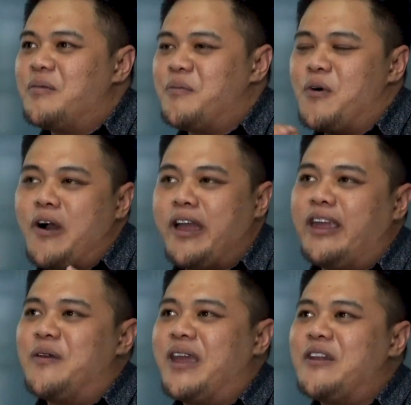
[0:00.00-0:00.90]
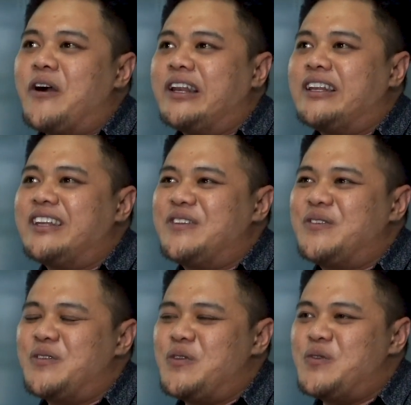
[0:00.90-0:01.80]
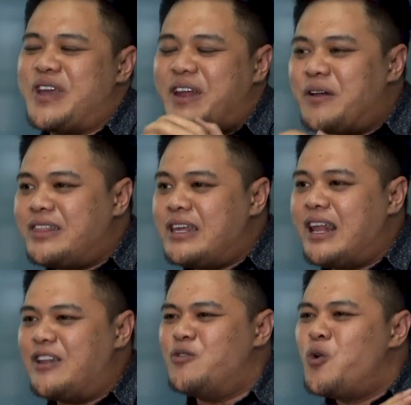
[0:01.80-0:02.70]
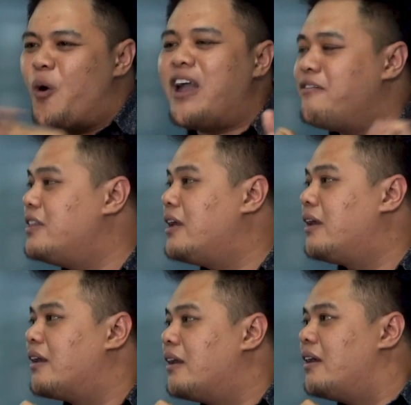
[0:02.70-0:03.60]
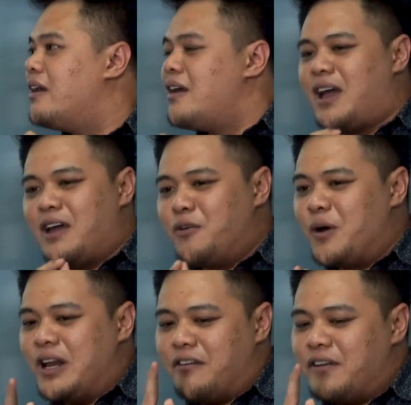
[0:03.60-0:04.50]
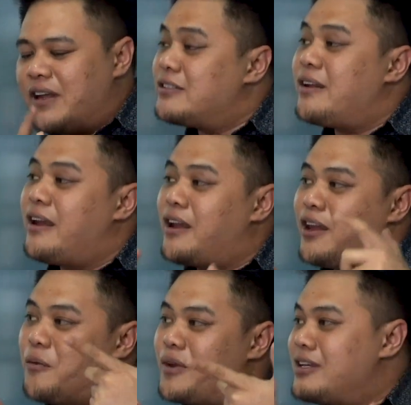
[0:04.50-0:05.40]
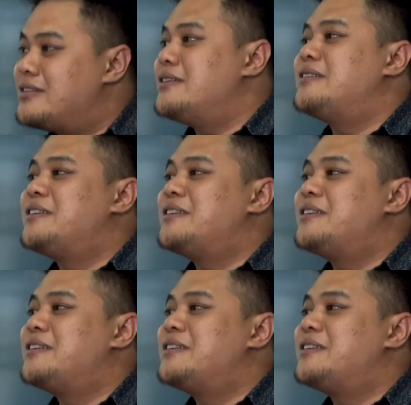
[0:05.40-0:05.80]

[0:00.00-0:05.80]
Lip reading: boy, you cannot think that you know everything. Everyone have their strengths and their weaknesses.